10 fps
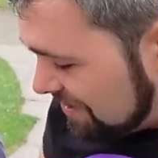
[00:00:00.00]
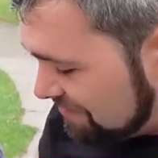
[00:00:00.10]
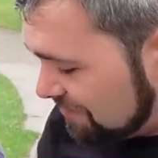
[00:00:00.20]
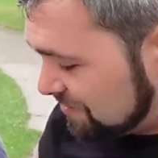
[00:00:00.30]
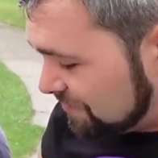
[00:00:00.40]
gonna
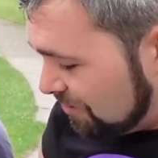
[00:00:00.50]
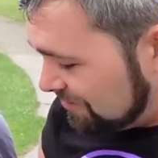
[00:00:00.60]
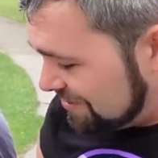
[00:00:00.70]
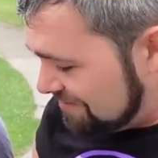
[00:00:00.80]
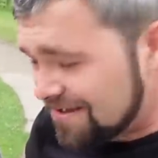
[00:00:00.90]
throw yeah, some
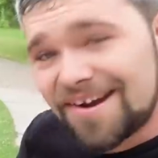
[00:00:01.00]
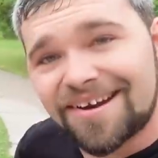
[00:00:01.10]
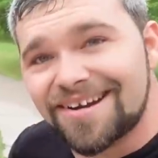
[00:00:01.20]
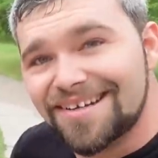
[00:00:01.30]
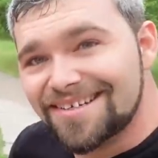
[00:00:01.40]
golds yeah. on there?
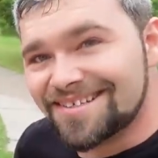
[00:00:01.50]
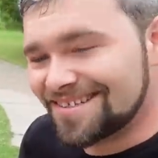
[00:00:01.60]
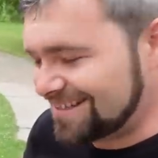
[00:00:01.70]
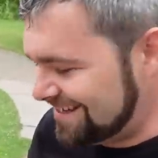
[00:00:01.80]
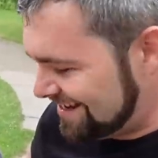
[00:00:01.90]

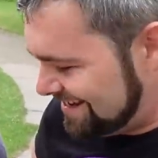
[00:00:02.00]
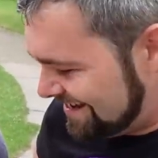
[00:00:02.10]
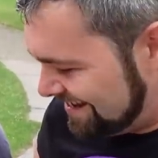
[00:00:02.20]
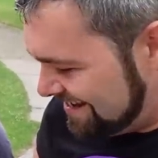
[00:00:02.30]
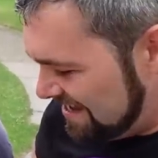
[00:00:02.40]
Yeah.
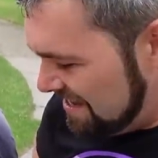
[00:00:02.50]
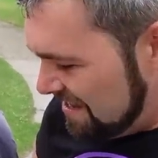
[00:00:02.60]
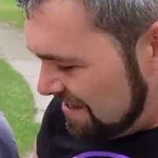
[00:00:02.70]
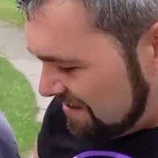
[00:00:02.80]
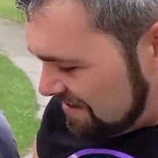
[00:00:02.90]
We
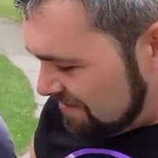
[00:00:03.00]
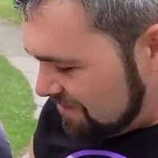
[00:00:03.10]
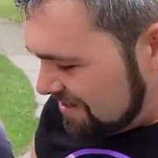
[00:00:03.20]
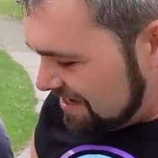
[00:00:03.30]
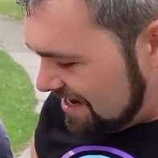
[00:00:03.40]
gotta.
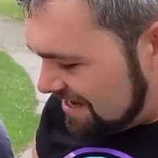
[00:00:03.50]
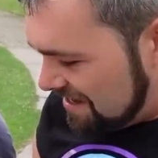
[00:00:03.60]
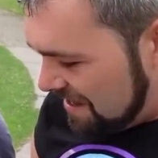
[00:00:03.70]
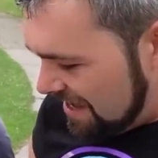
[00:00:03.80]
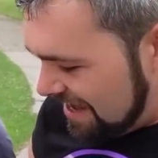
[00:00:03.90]
We
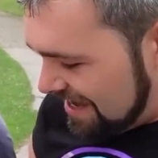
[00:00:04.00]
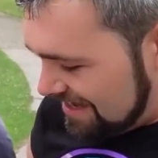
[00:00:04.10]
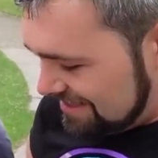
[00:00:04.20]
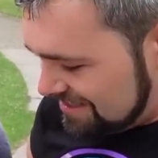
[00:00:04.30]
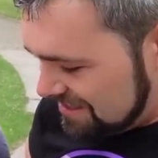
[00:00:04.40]
gotta.
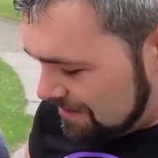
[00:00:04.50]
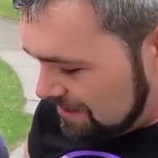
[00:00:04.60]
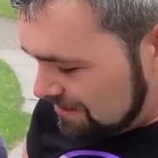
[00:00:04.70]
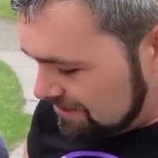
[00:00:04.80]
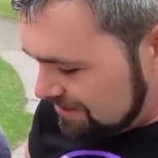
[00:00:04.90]
And
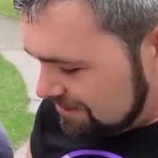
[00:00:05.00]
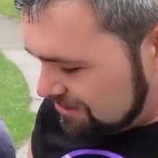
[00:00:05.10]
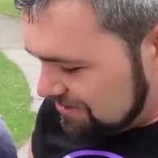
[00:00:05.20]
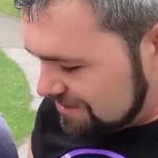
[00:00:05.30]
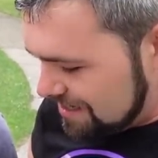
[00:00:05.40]

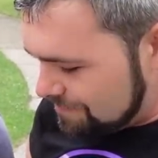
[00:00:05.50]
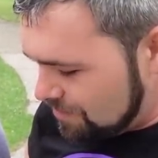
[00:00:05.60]
Shazam.